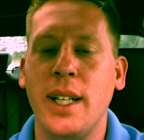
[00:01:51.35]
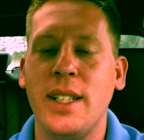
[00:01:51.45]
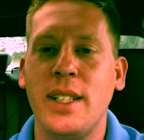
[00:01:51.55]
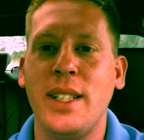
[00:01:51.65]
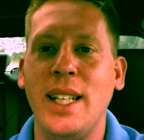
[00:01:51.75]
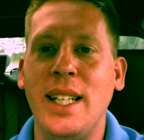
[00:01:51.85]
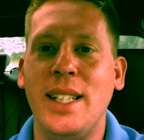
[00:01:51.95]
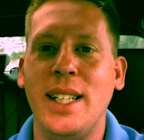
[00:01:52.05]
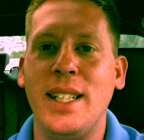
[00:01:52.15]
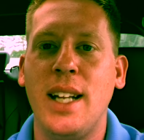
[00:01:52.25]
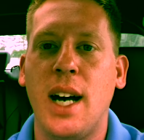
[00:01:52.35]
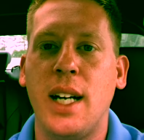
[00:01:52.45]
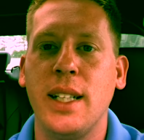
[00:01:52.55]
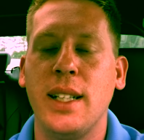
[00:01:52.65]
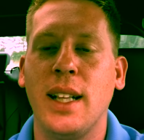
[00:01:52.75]
and it sees the
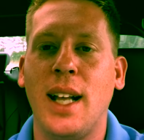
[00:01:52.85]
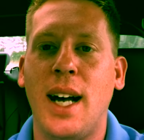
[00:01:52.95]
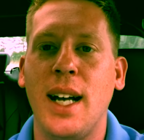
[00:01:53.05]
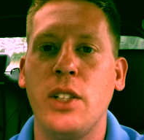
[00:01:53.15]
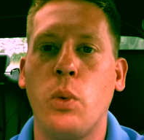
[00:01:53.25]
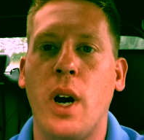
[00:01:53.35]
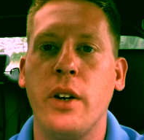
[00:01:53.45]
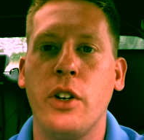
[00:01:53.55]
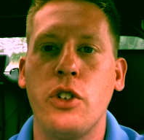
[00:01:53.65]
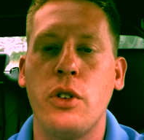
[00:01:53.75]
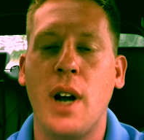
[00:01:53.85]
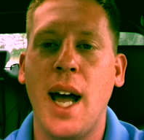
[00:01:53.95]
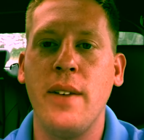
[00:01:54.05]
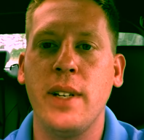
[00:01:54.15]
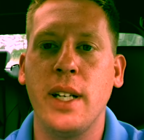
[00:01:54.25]
dotted lines while you're
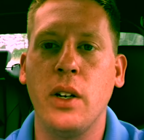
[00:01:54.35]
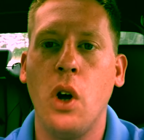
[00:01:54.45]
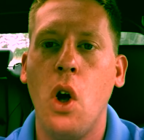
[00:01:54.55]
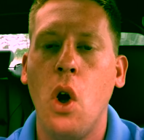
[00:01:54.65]
driving.